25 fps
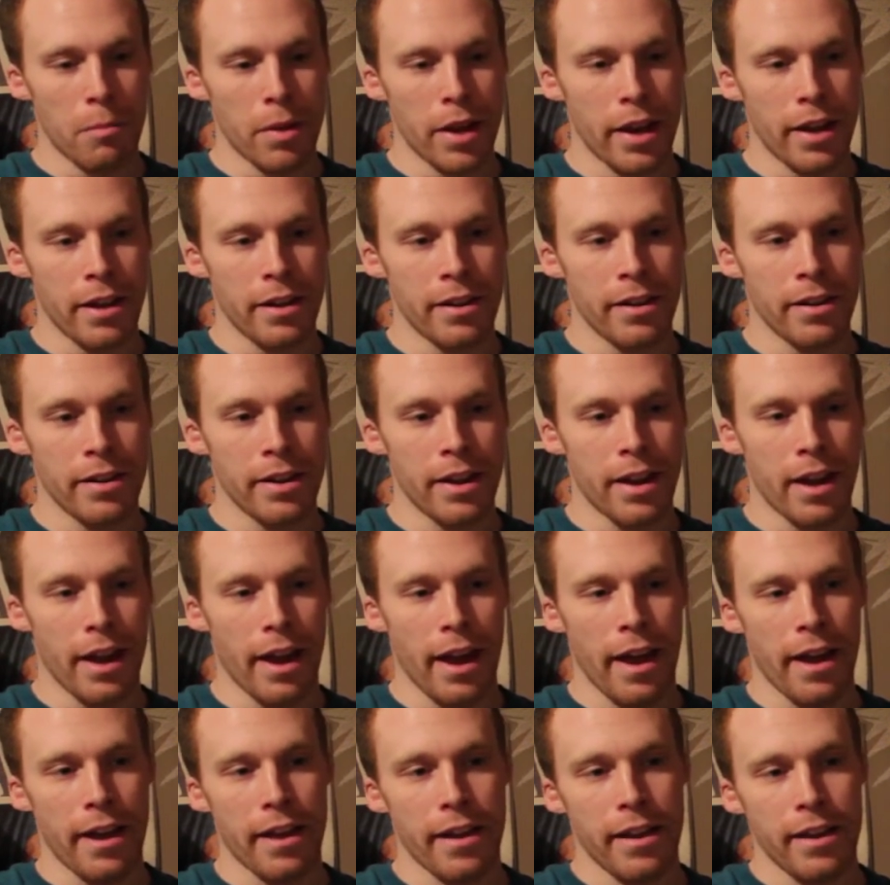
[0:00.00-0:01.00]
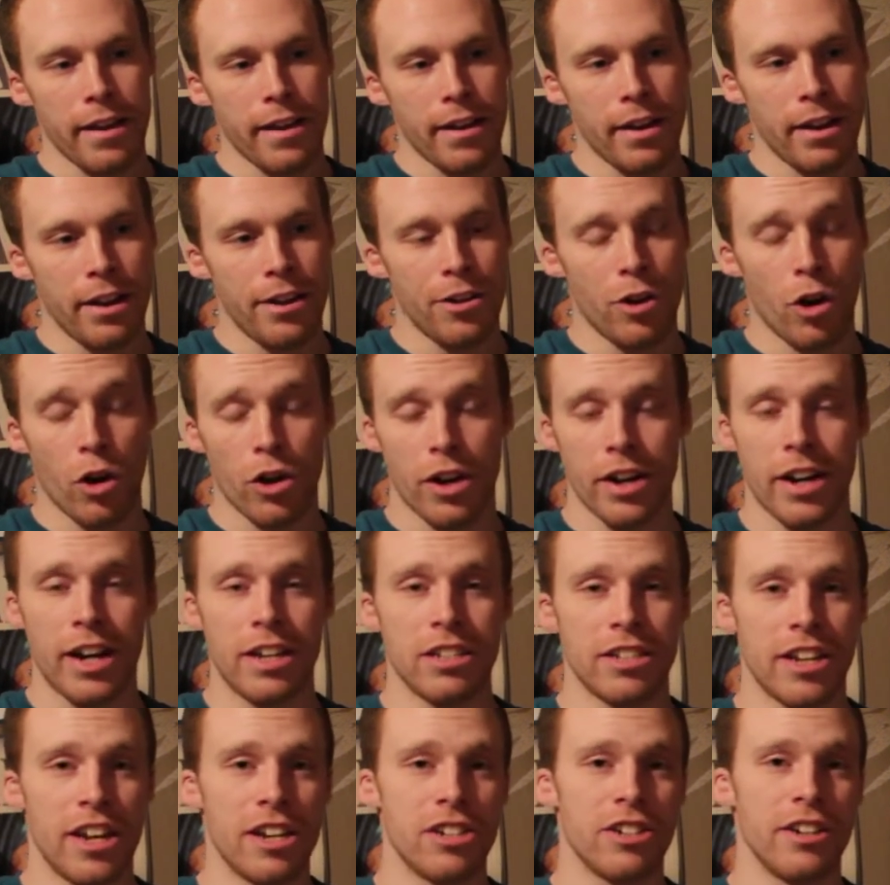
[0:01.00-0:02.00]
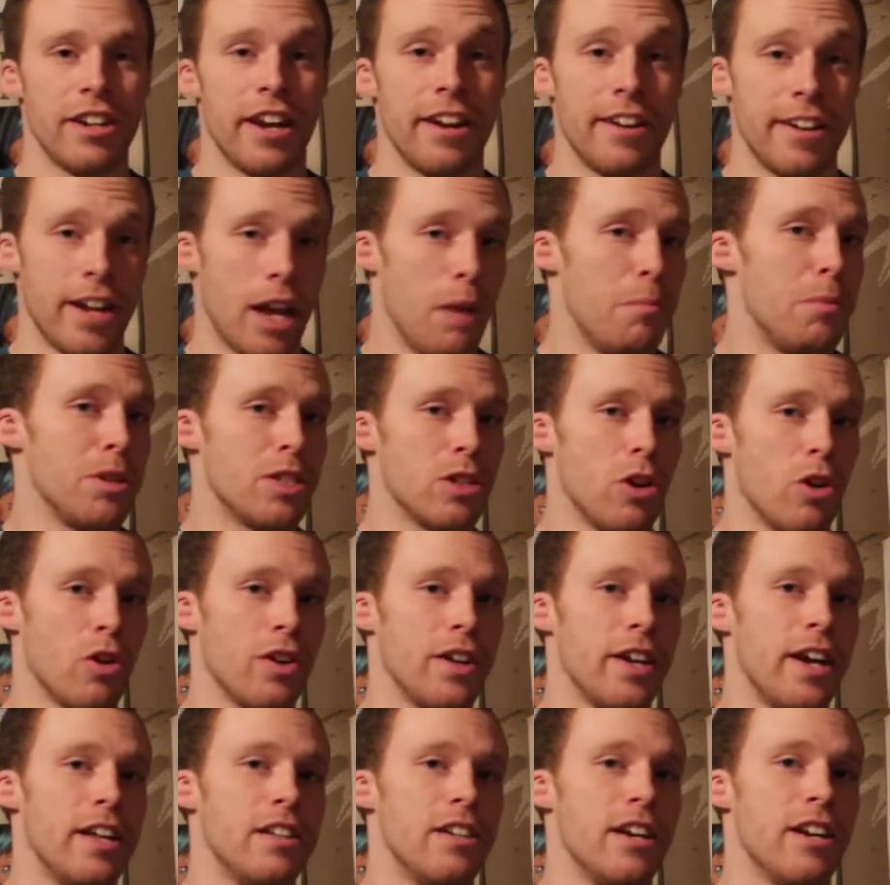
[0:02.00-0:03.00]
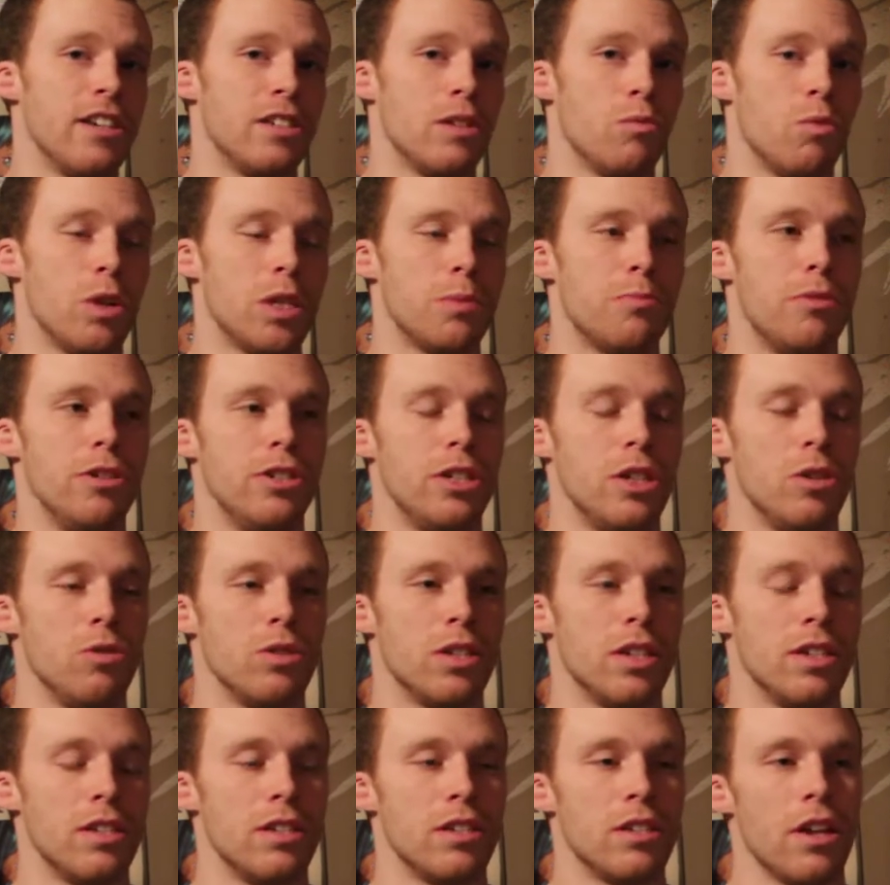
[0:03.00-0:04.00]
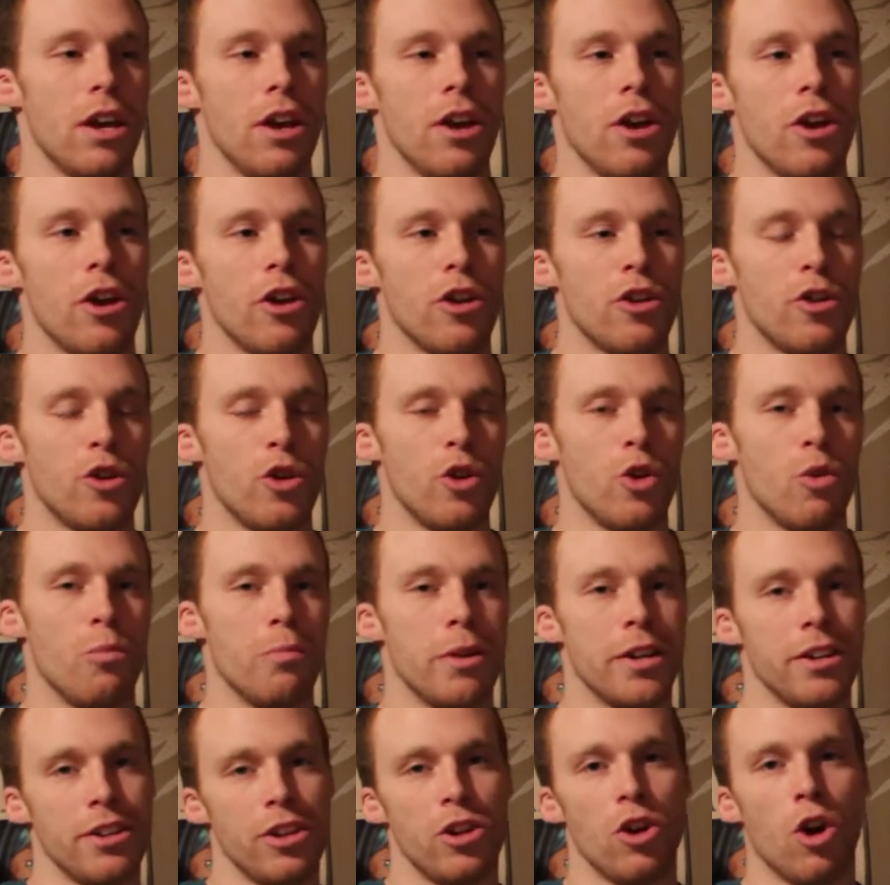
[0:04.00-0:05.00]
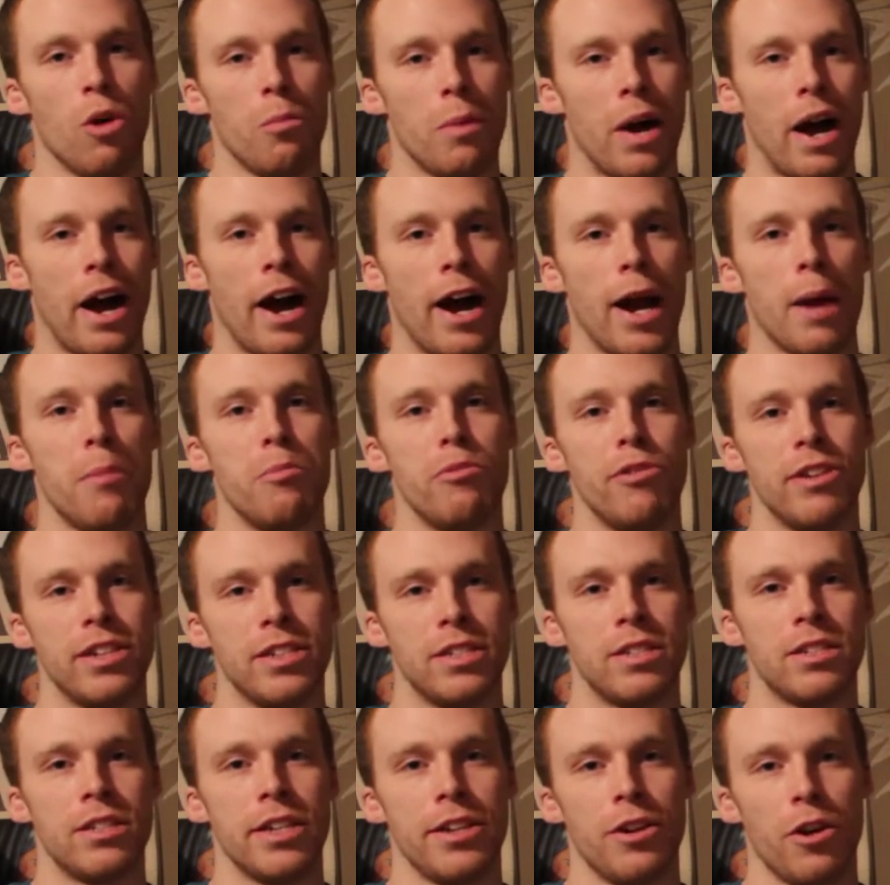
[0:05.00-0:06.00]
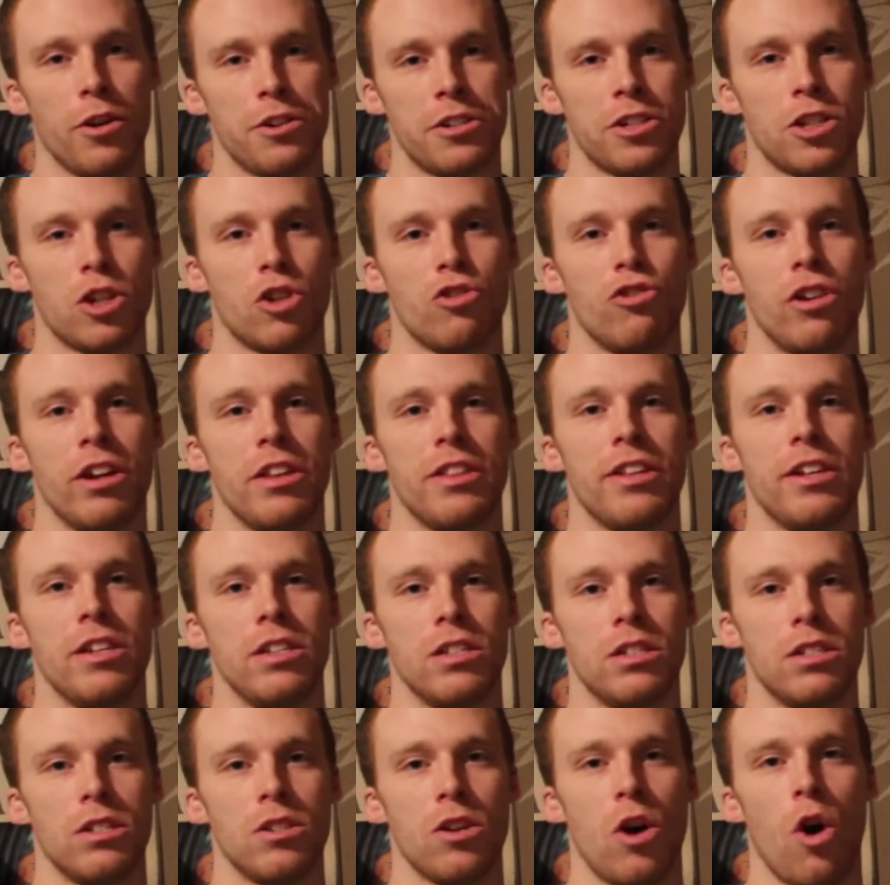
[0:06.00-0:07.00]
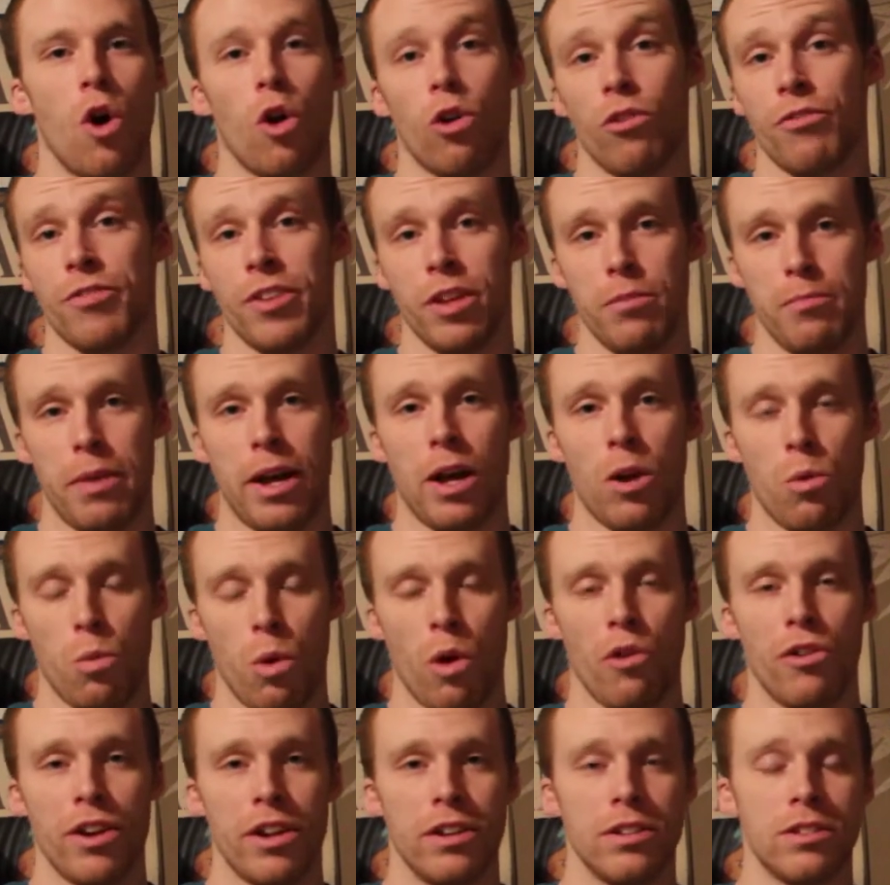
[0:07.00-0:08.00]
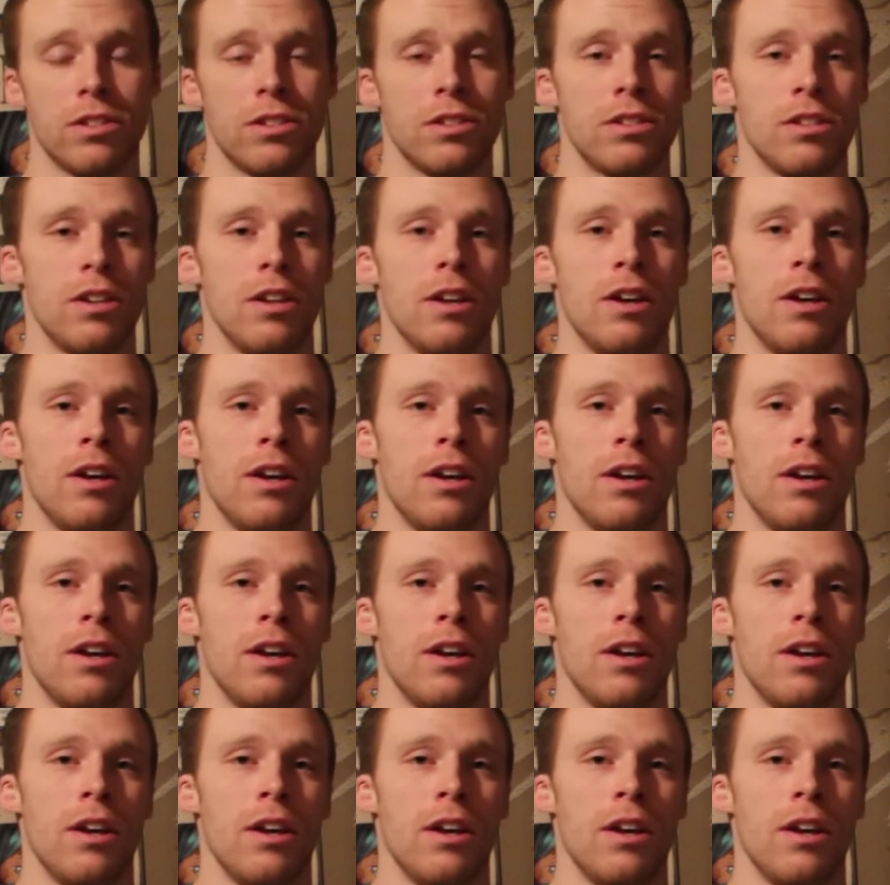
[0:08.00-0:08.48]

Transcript: in an organisation, a nameless organisation, which produces human Yoma hybrids in order to create these all-female warriors